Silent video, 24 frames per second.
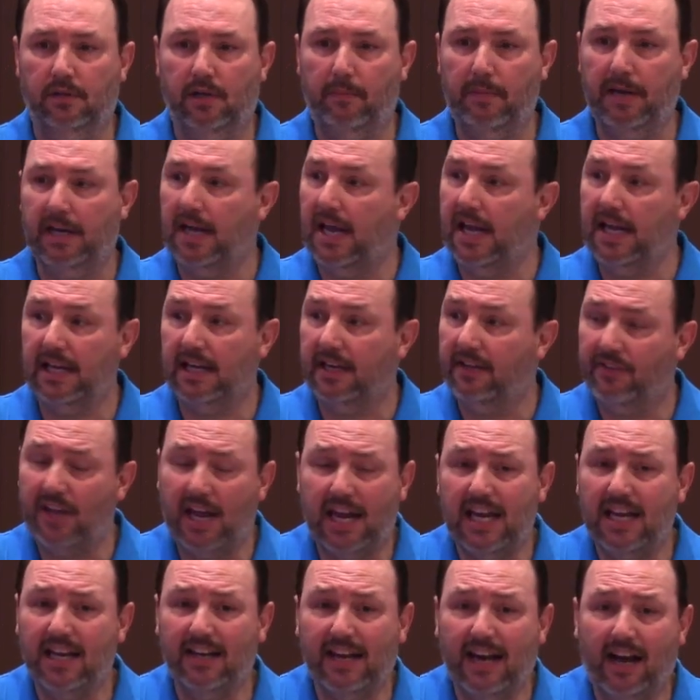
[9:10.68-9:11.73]
I mean, they in,
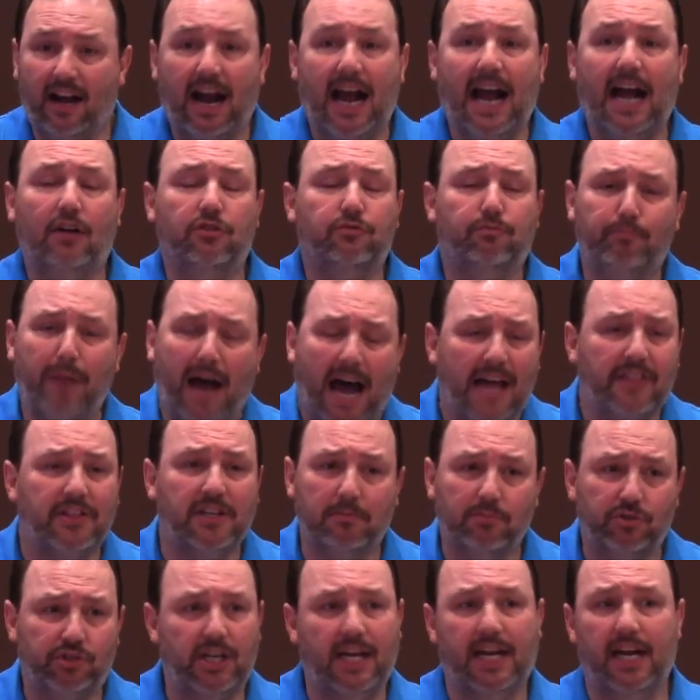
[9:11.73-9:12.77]
they in their house by
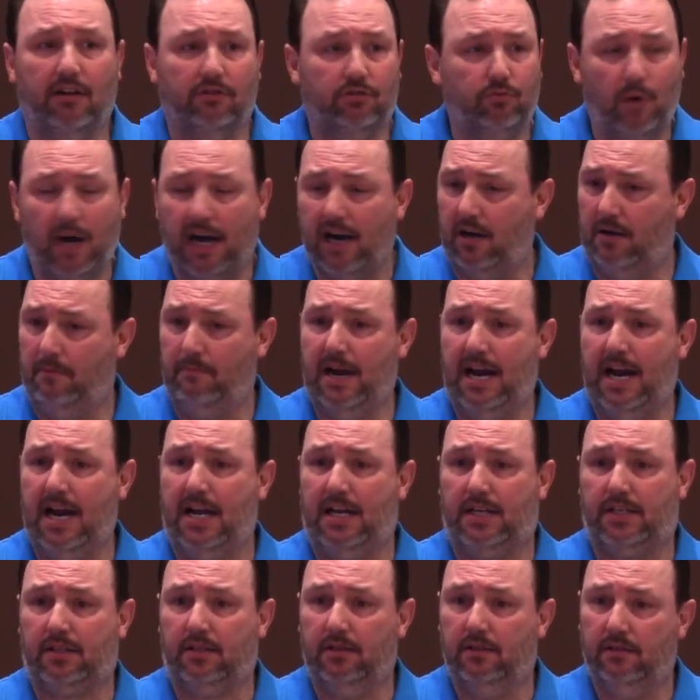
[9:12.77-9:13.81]
themselves wearing a
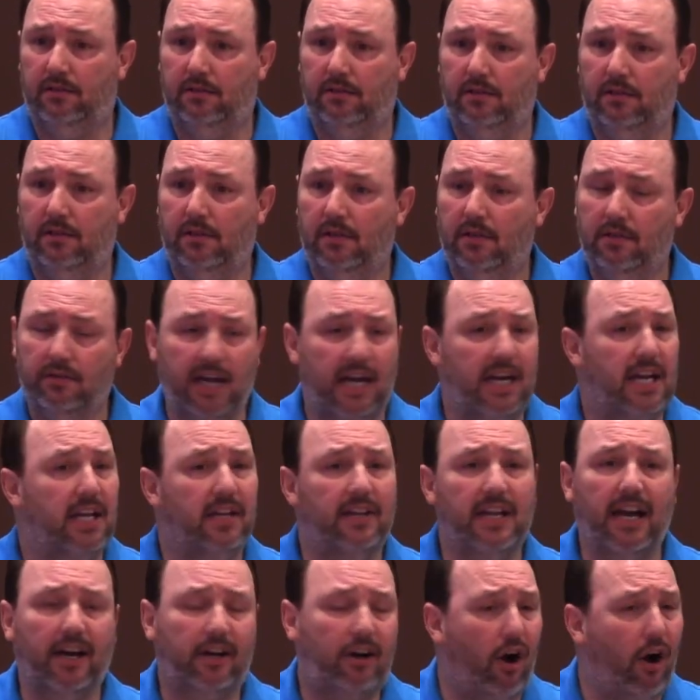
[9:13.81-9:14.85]
mask. They
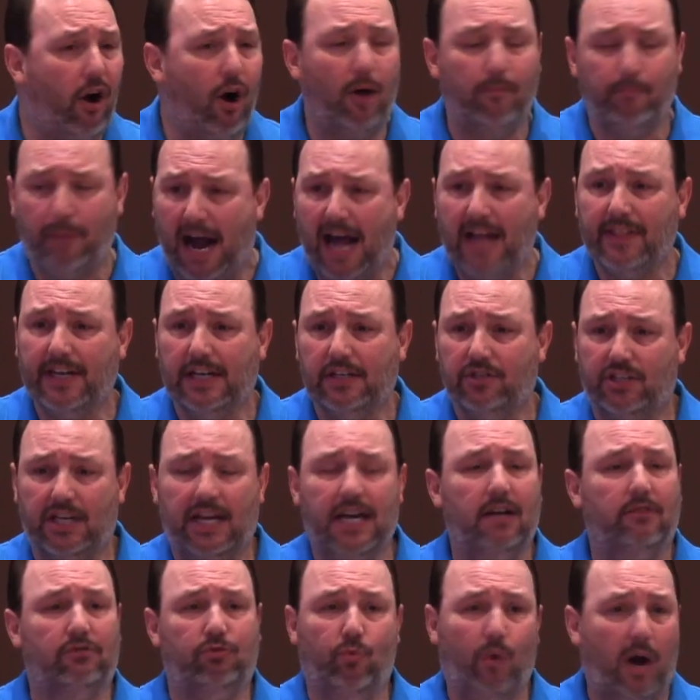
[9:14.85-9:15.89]
in their car by
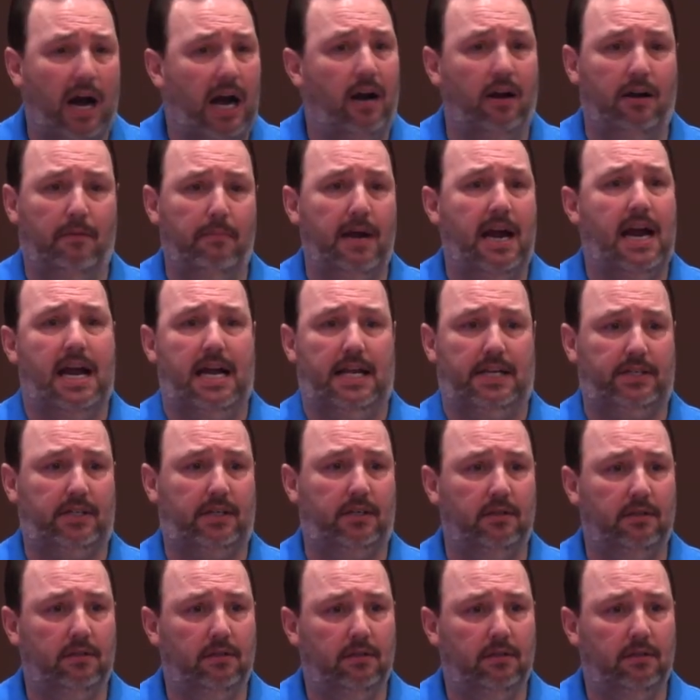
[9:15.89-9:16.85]
themselves wearing a mask.